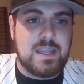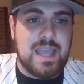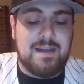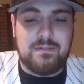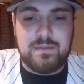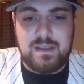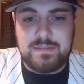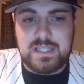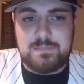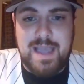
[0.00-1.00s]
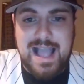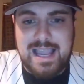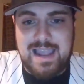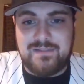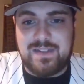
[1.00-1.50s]
Gavin Williams is
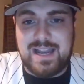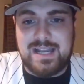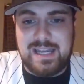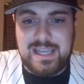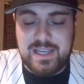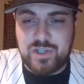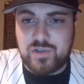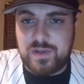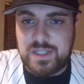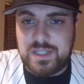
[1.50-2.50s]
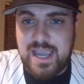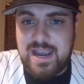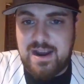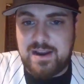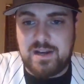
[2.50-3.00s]
back after that knee injury
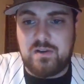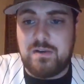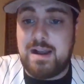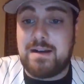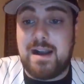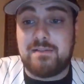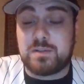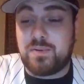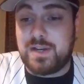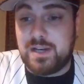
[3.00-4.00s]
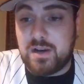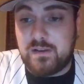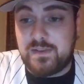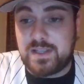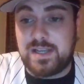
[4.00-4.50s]
scare. You know, I was pretty
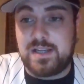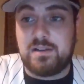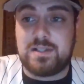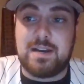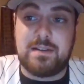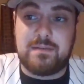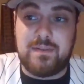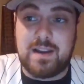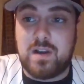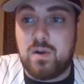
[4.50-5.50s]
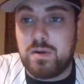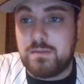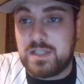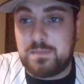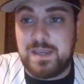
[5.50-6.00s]
nervous, and, you know, Terry
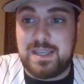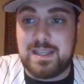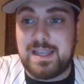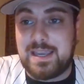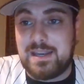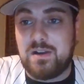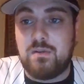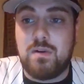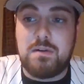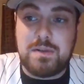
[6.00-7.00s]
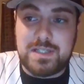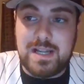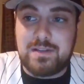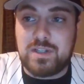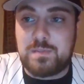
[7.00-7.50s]
Francona was speaking like, you know, well, it's
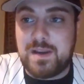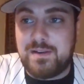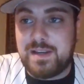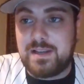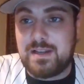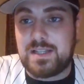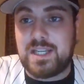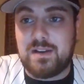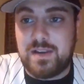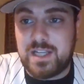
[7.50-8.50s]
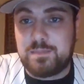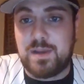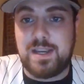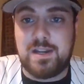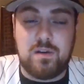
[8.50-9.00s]
not too serious,
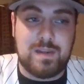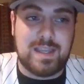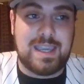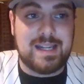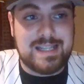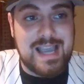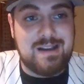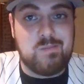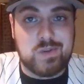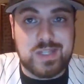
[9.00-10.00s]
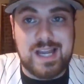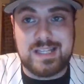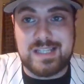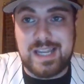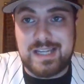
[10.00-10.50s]
but, you know, the kid's almost at
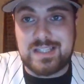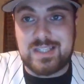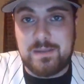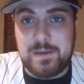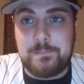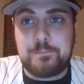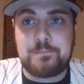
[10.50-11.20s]
his innings limit,